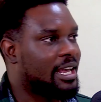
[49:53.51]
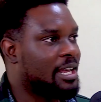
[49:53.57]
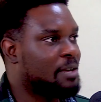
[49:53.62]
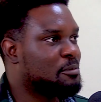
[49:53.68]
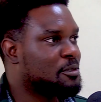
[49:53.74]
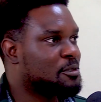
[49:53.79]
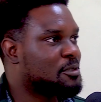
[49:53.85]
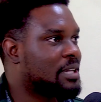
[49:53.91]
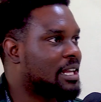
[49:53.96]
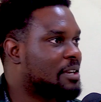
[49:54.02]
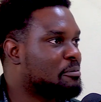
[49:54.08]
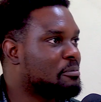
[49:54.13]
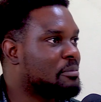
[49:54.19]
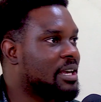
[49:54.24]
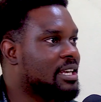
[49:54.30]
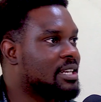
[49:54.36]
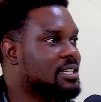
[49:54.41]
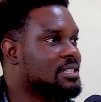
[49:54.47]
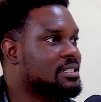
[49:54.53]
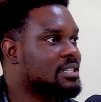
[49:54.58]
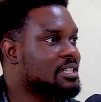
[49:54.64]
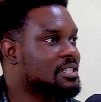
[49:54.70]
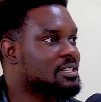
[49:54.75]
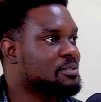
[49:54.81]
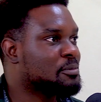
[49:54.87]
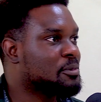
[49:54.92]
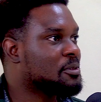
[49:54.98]
able to like make
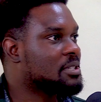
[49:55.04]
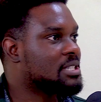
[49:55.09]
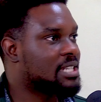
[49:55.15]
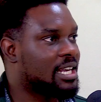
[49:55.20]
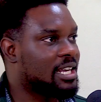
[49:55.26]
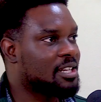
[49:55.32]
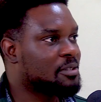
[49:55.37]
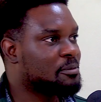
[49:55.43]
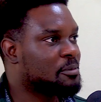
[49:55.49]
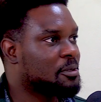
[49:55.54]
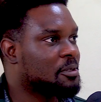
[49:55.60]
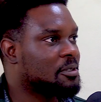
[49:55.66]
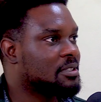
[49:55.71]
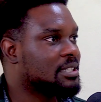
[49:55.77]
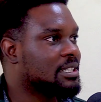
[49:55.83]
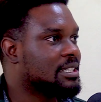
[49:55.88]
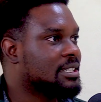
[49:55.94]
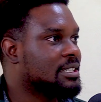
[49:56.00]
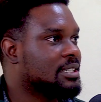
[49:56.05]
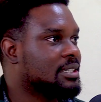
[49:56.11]
sensible, scalable